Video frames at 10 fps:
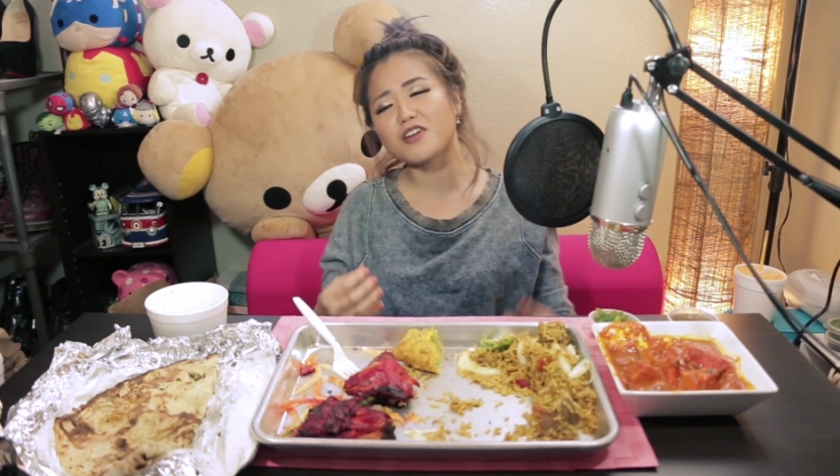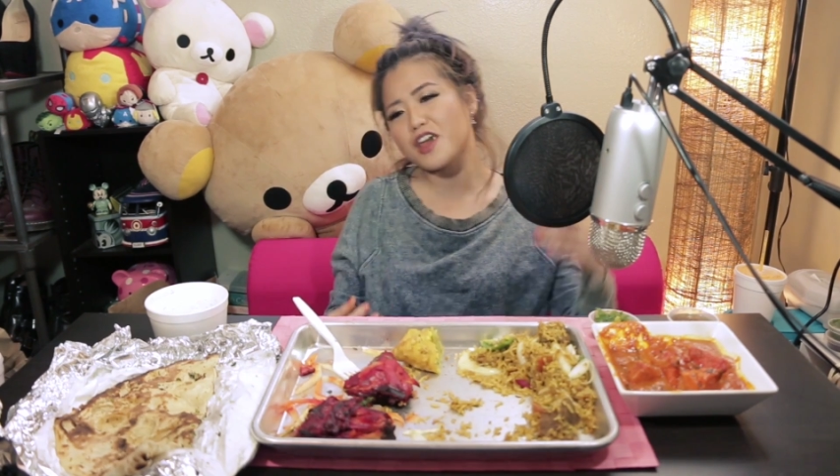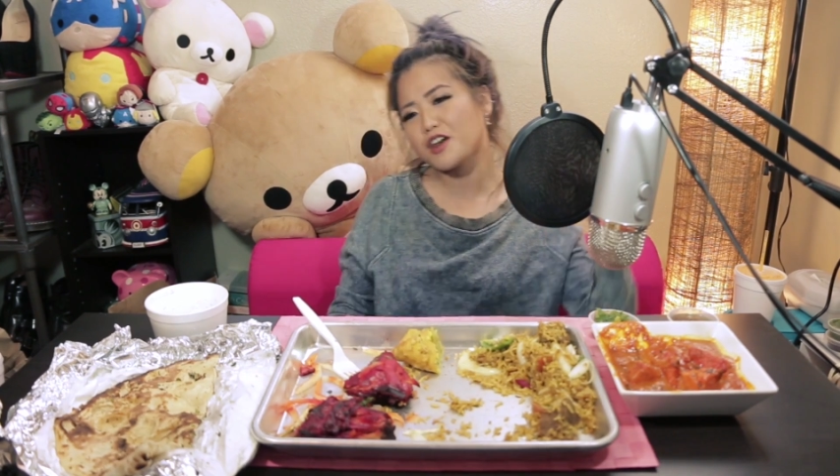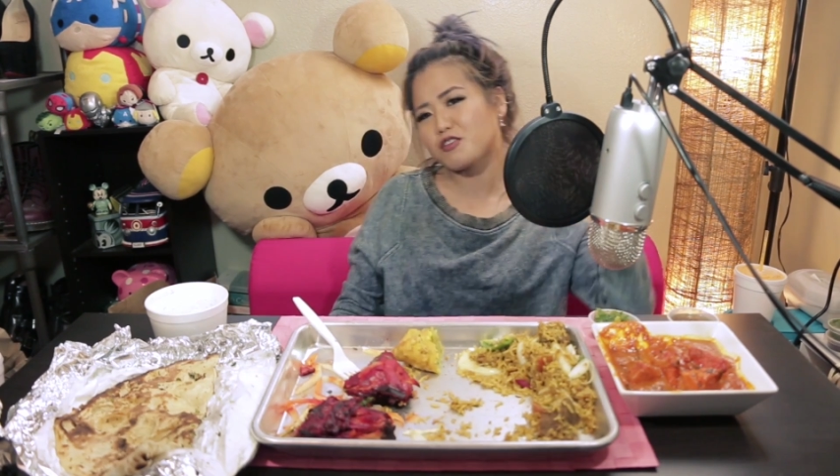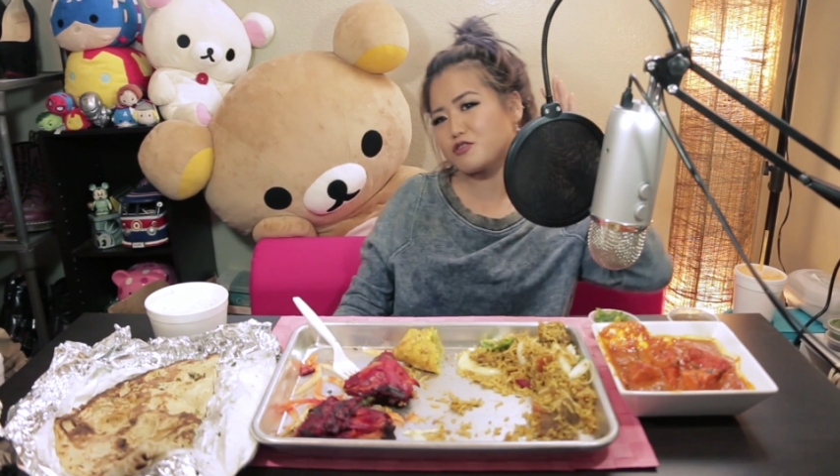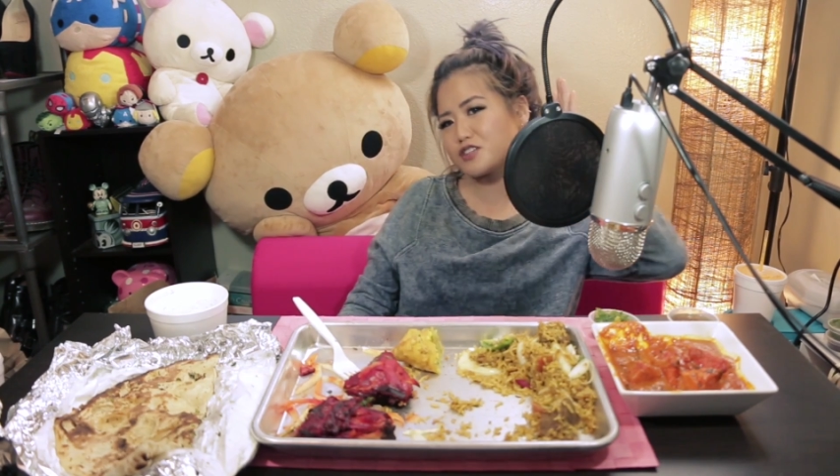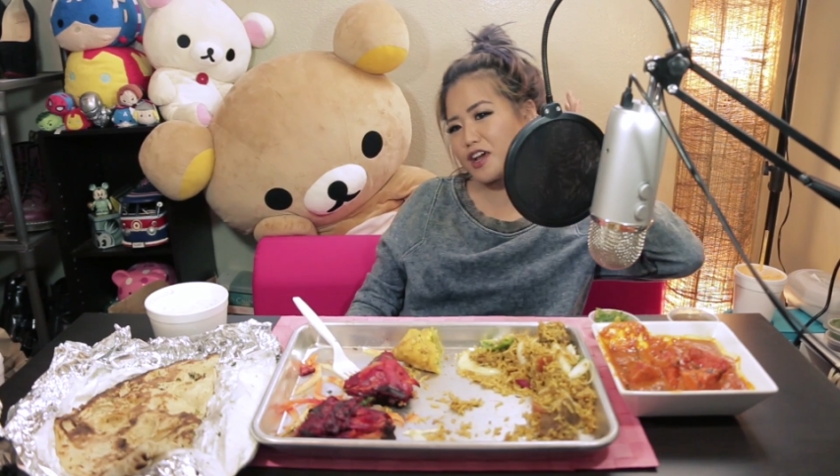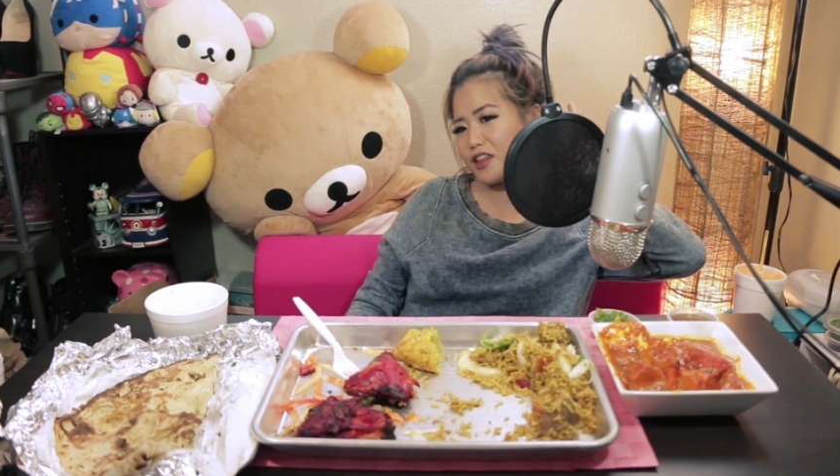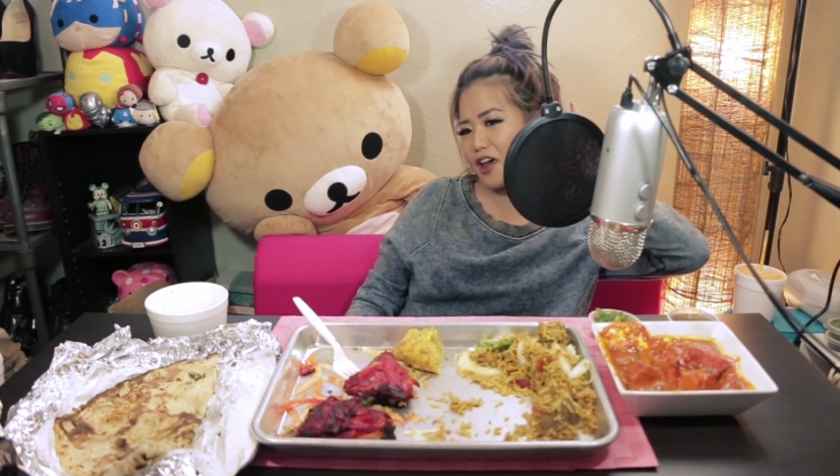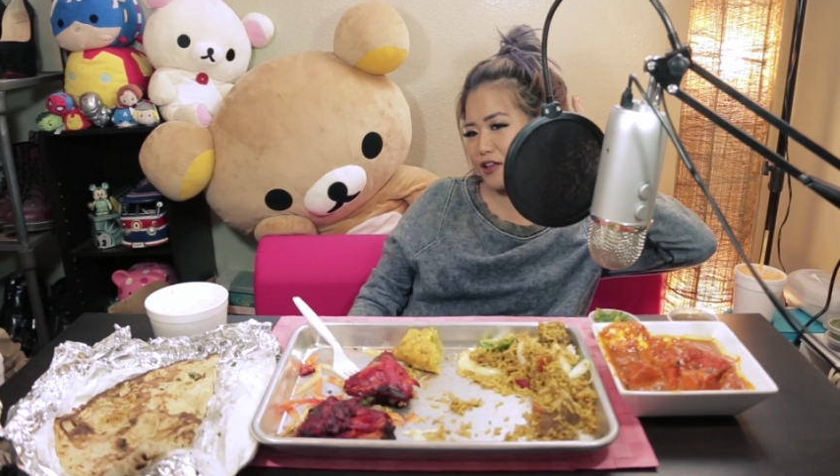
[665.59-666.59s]
kangaroos
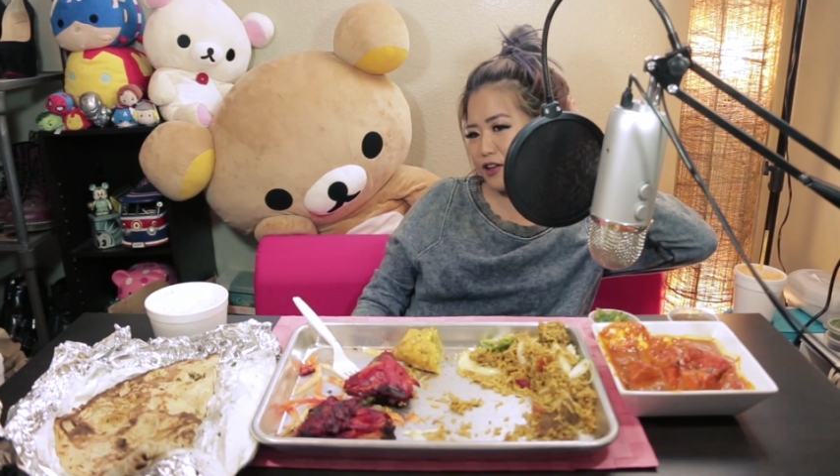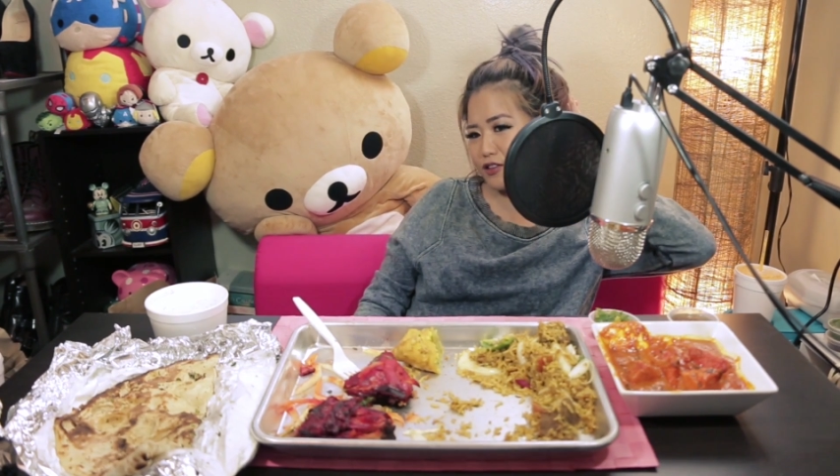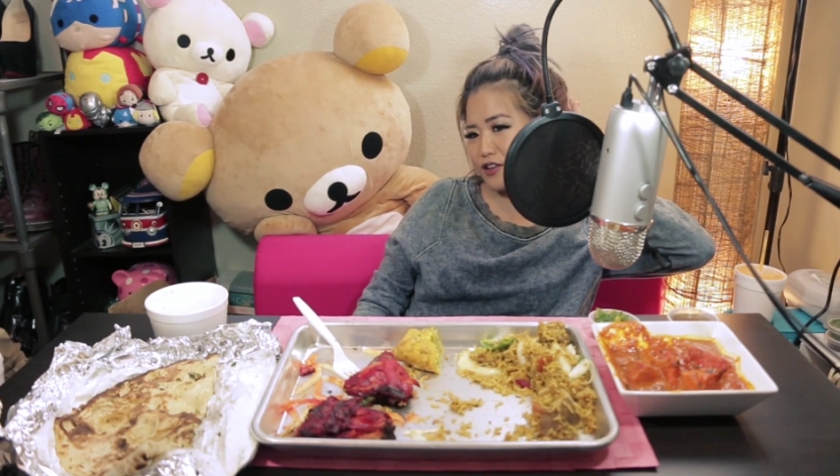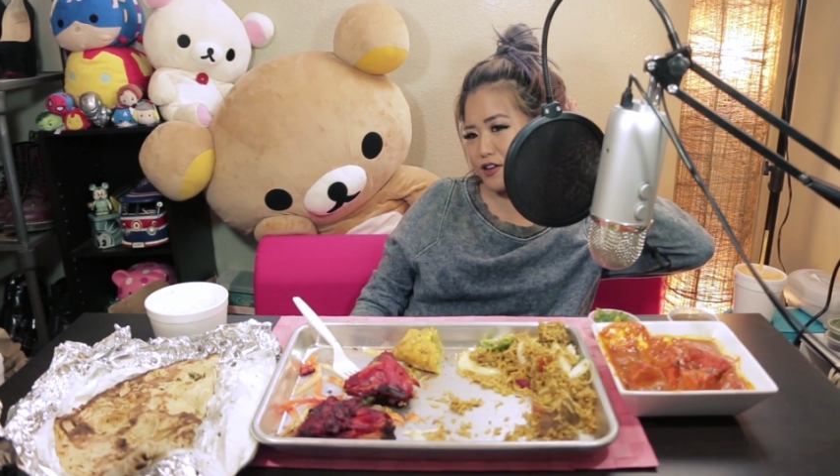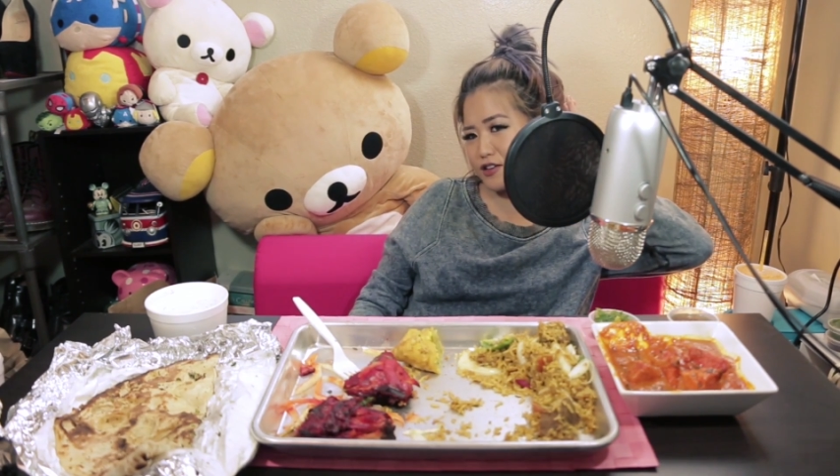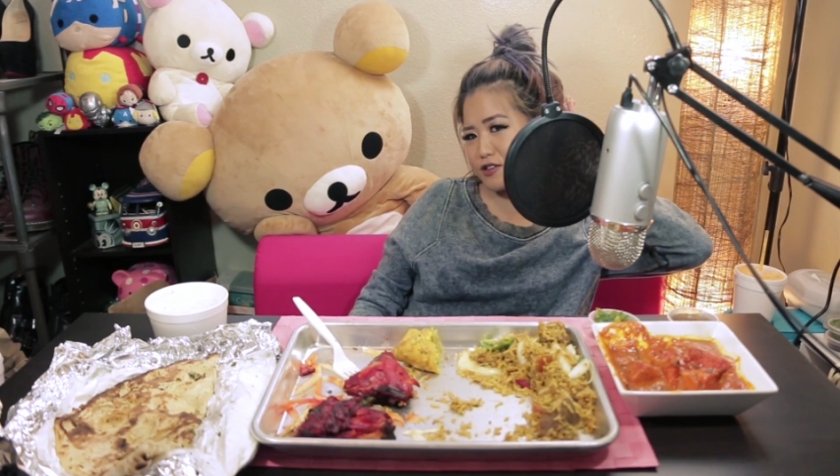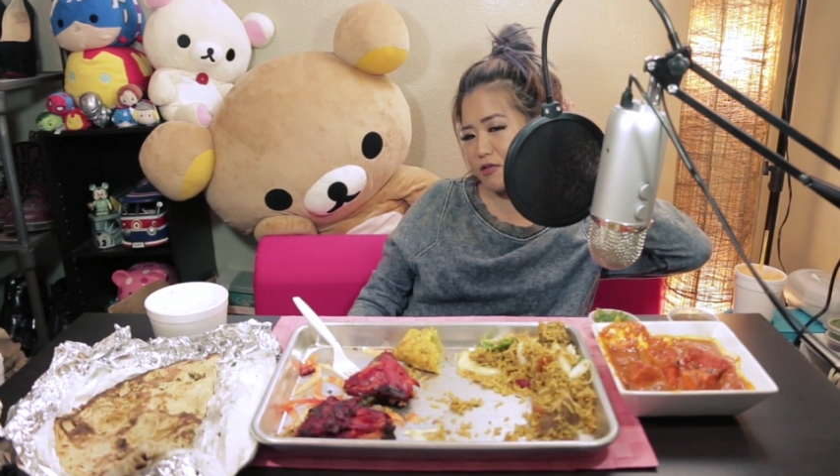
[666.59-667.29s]
like laying like this,